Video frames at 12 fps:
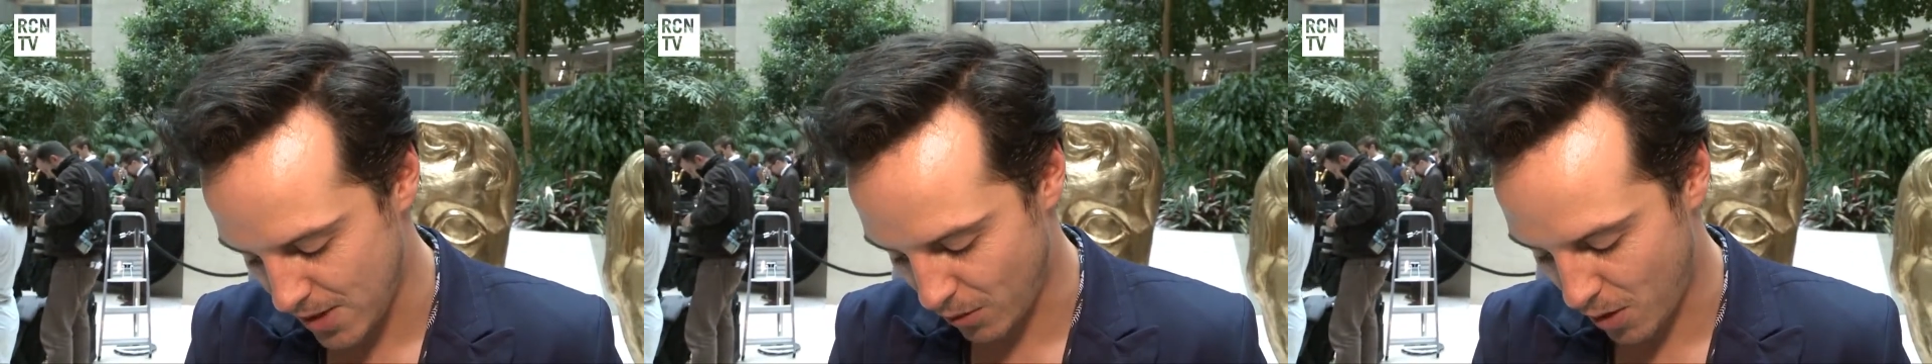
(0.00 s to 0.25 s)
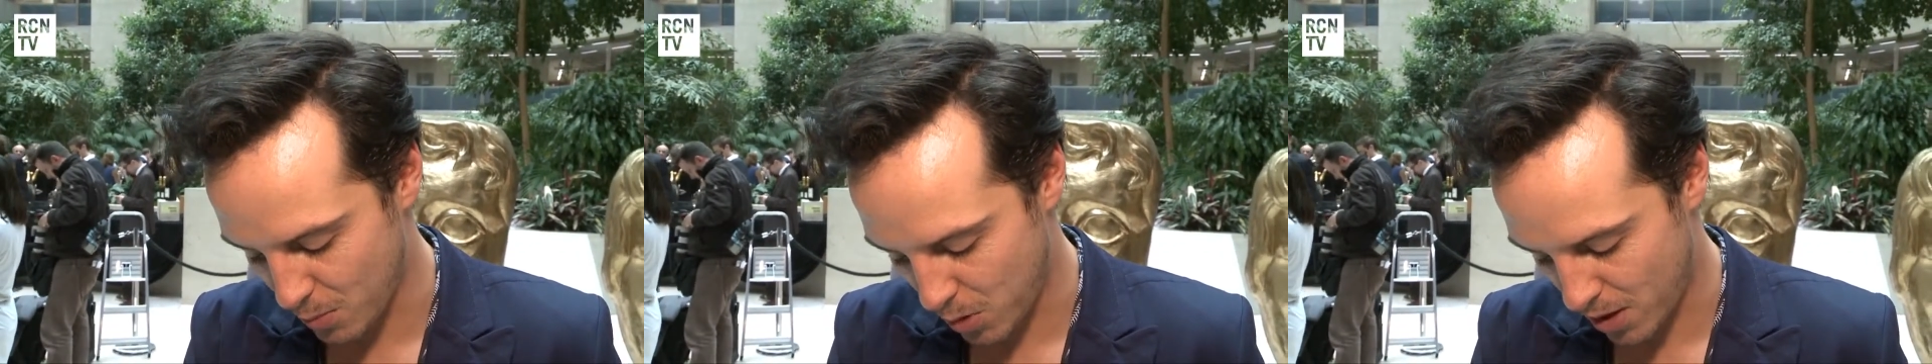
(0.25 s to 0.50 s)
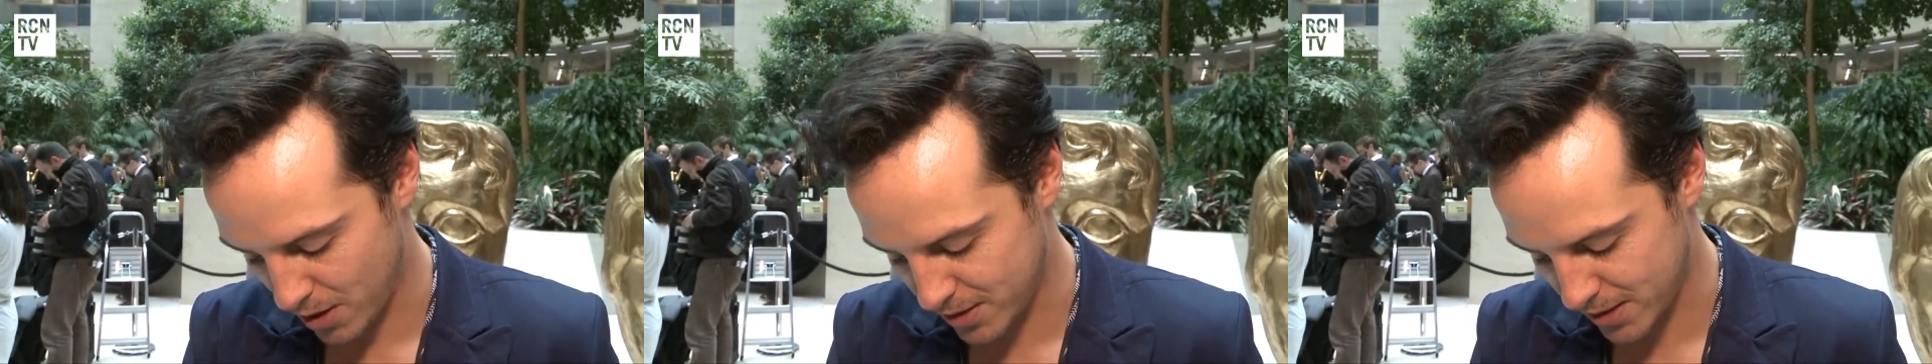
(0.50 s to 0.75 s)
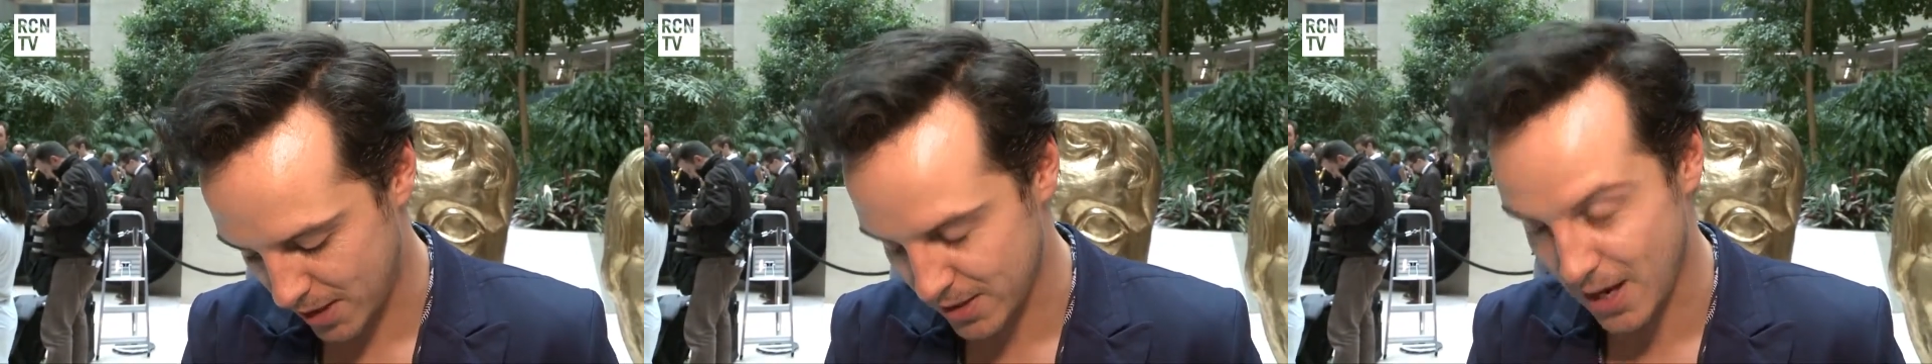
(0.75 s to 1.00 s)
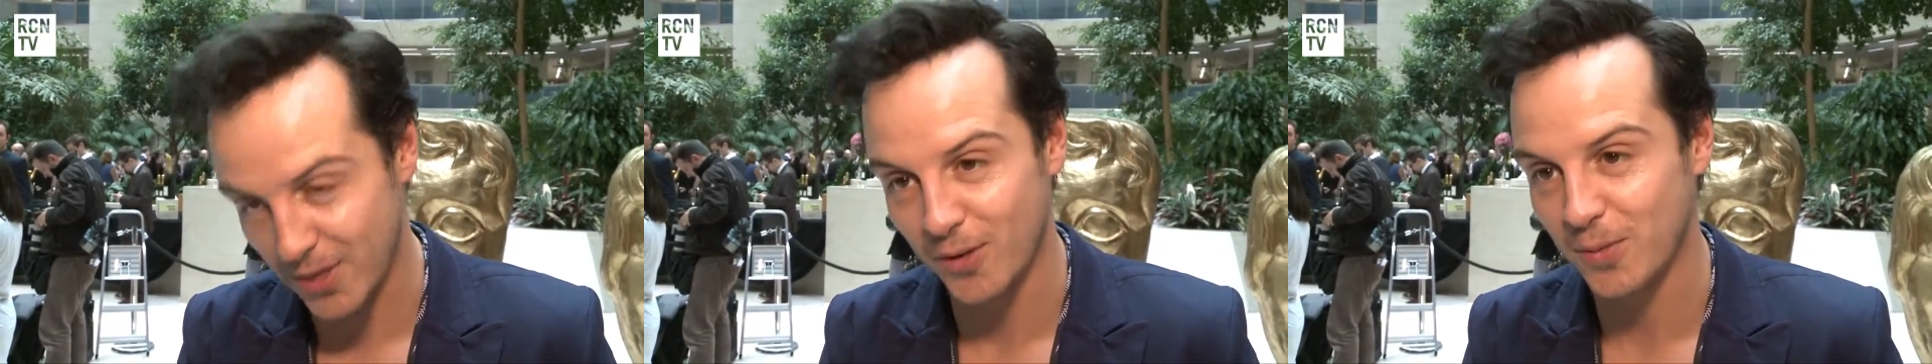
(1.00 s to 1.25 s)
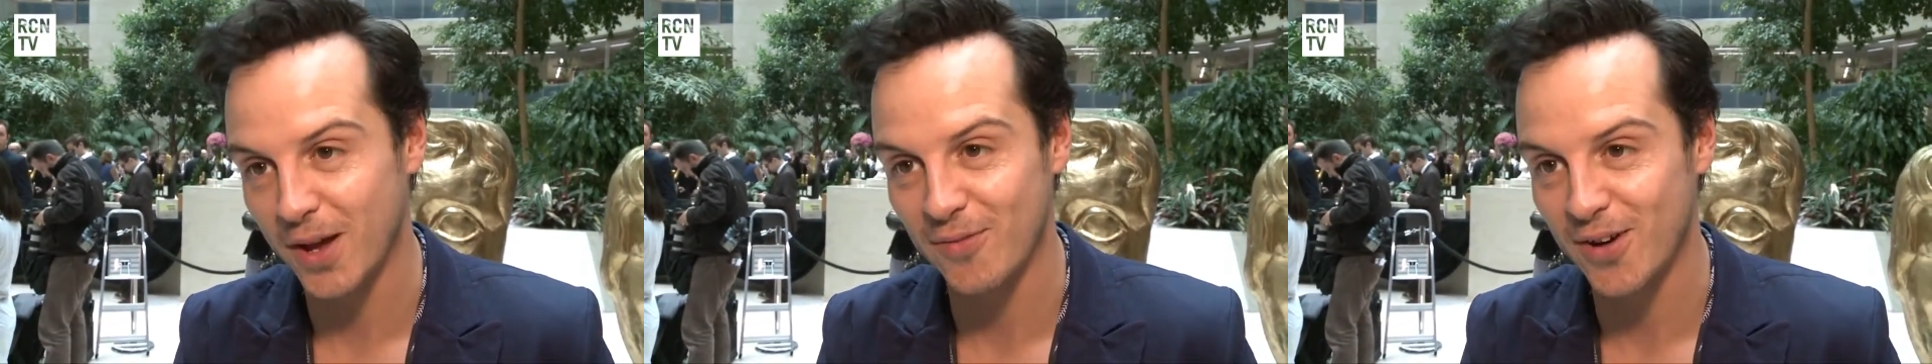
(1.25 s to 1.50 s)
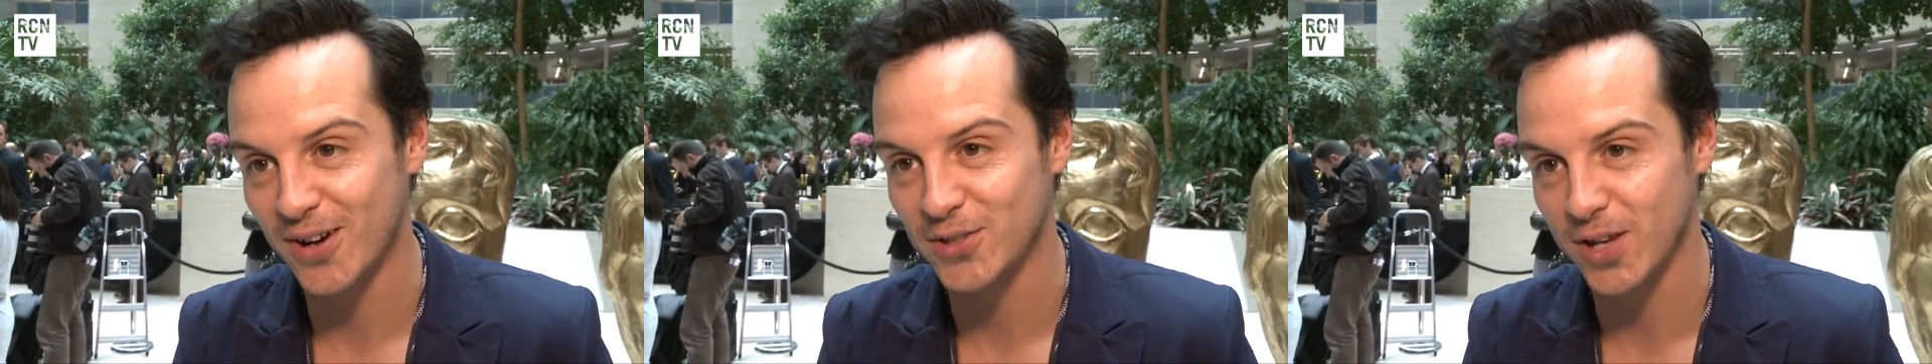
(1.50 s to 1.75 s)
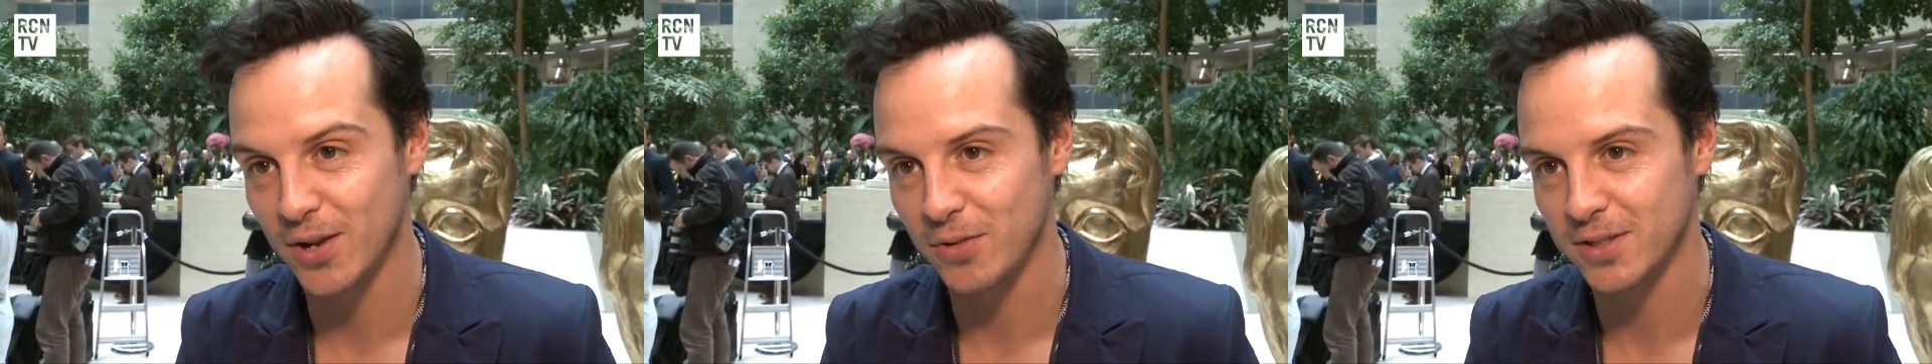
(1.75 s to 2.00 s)
their own parts, and uh, they're yeah very
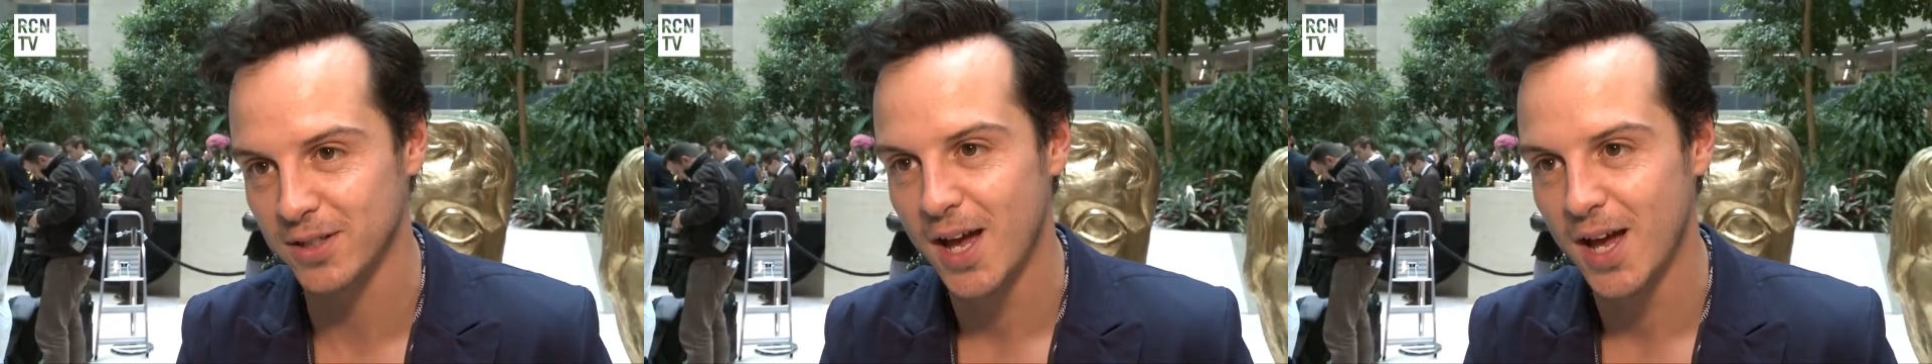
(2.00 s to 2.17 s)
generous.